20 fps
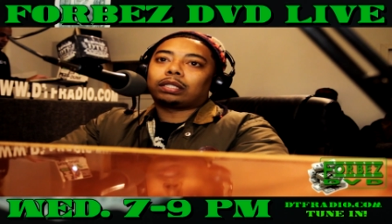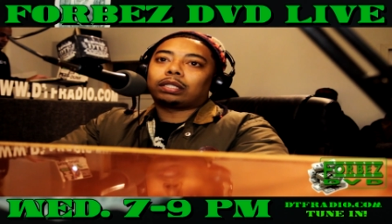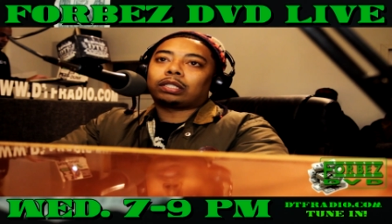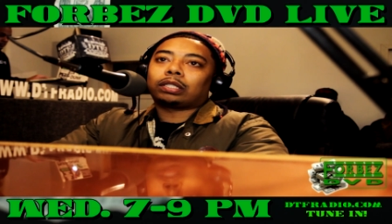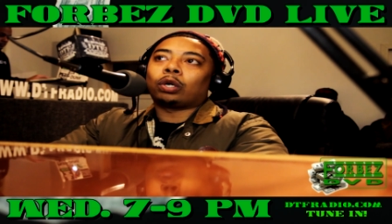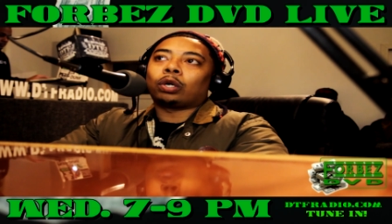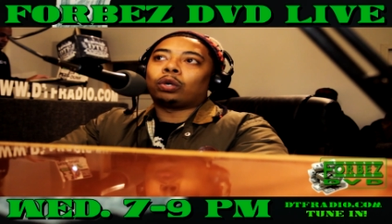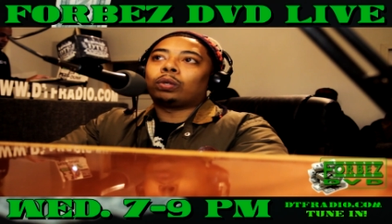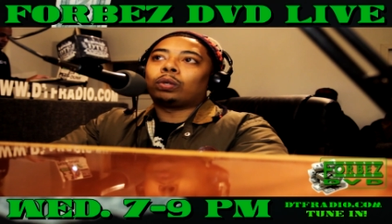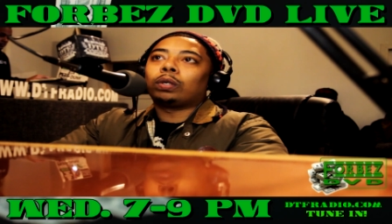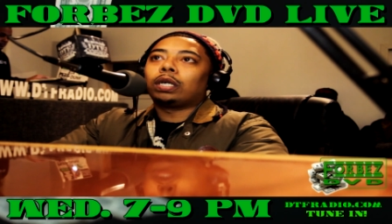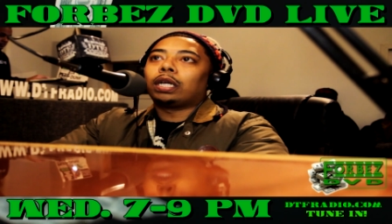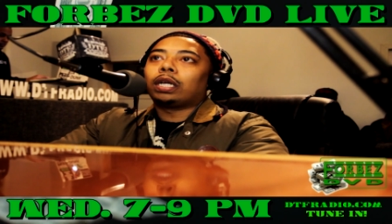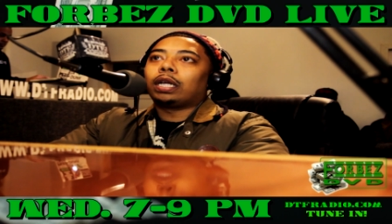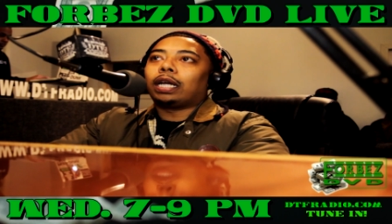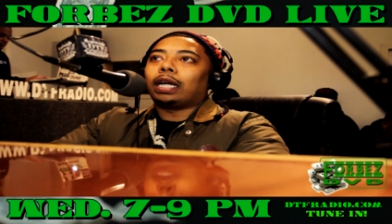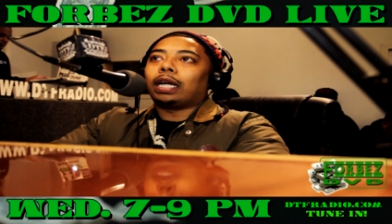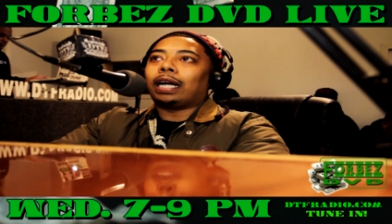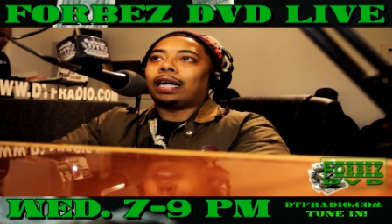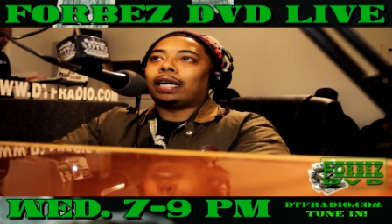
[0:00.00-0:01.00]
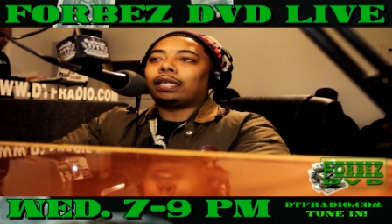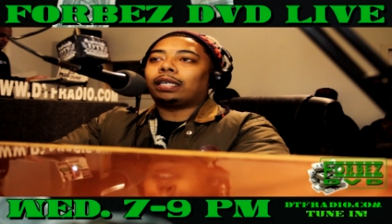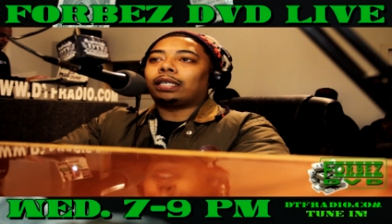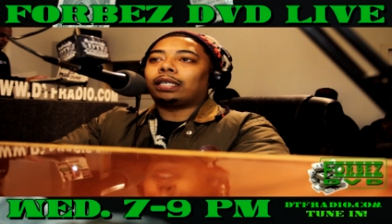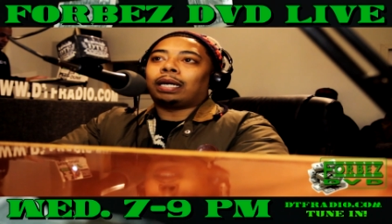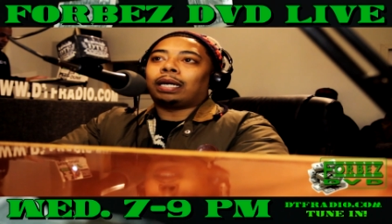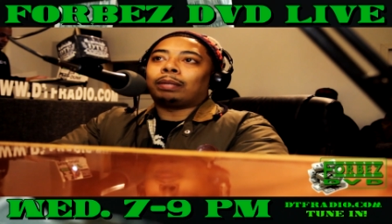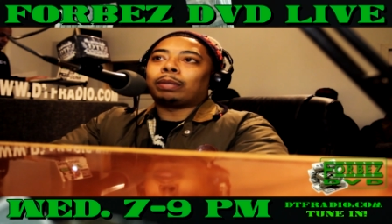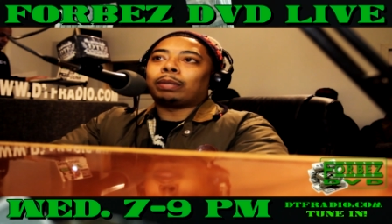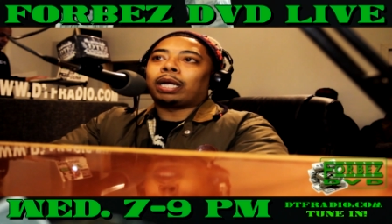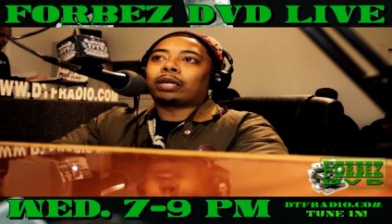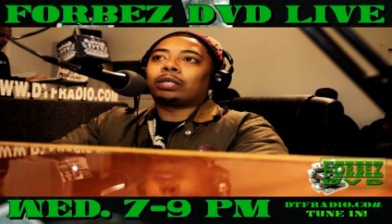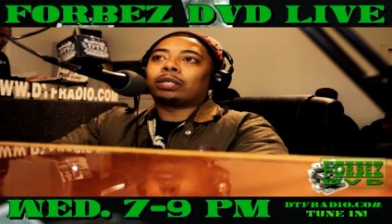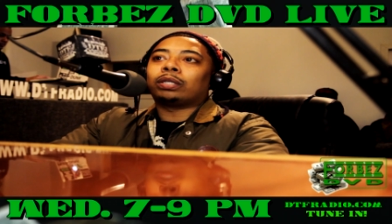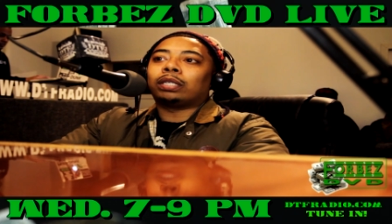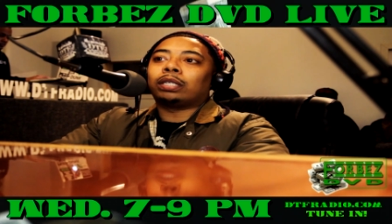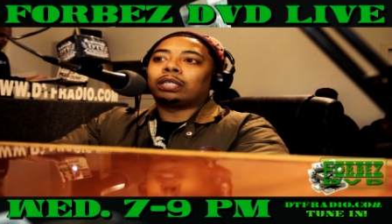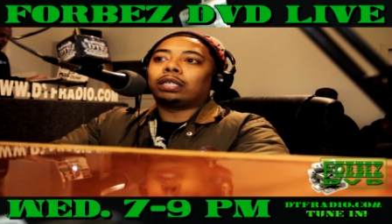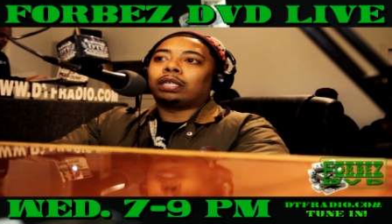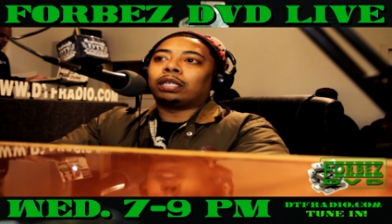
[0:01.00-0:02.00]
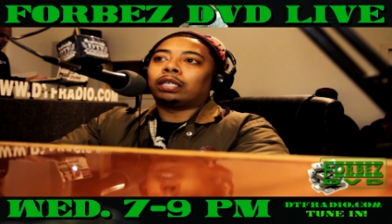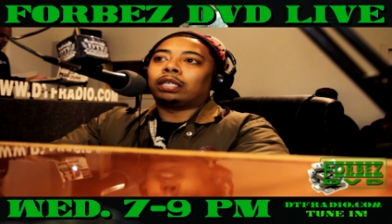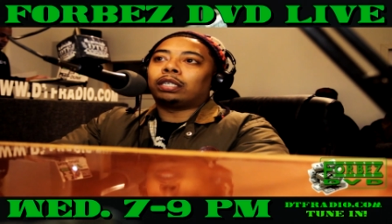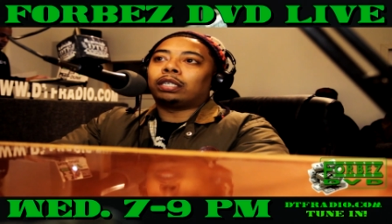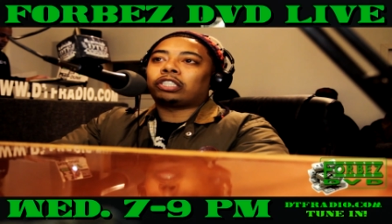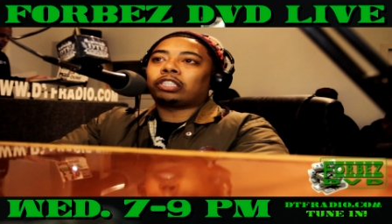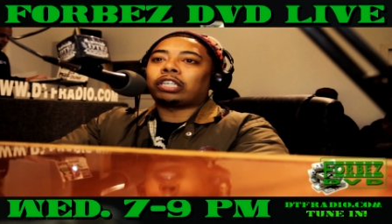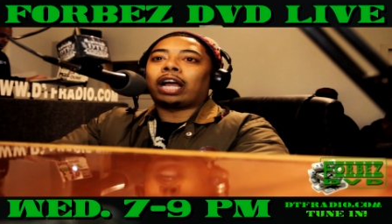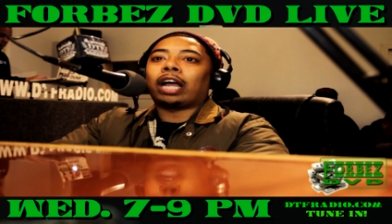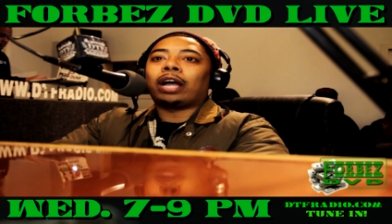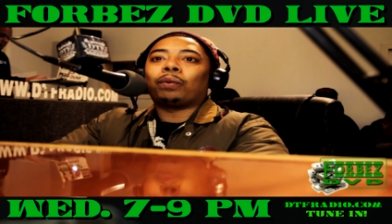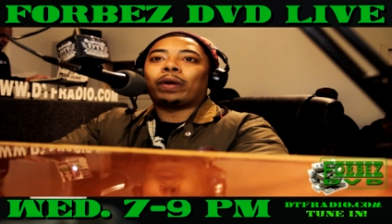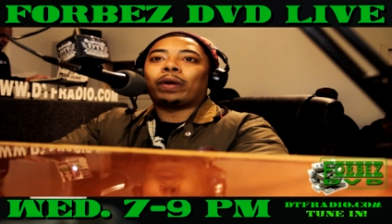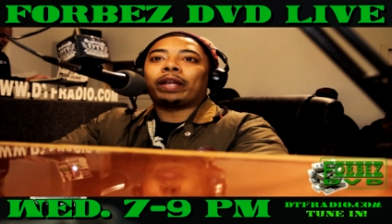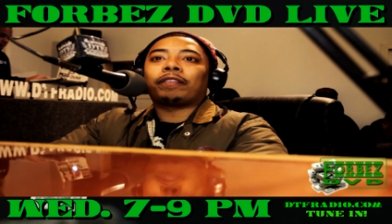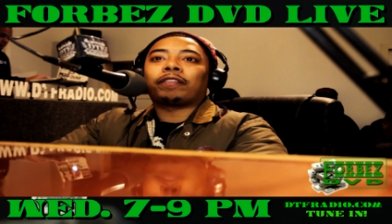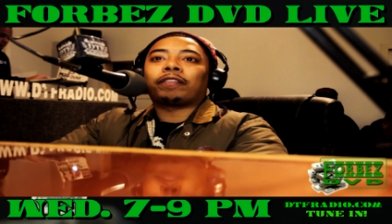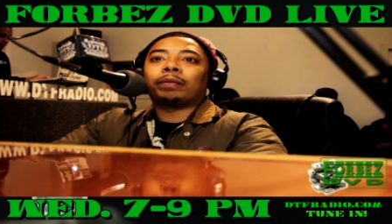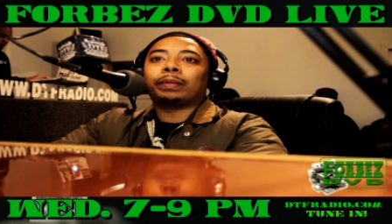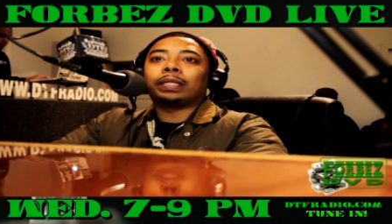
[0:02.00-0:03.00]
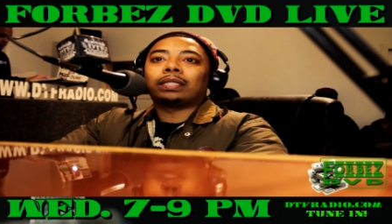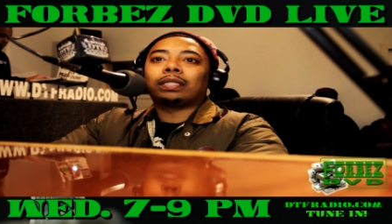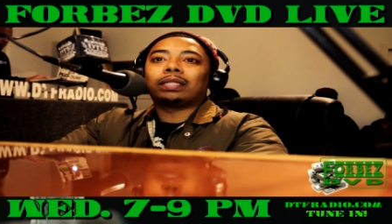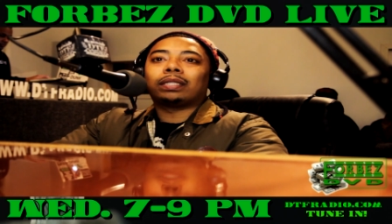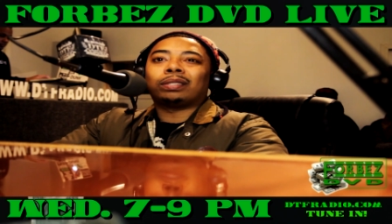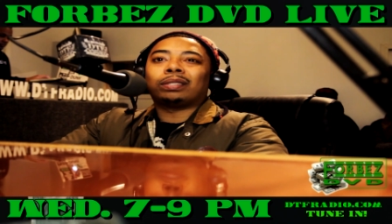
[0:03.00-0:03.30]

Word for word: So I, am not gonna uh, shy away from it.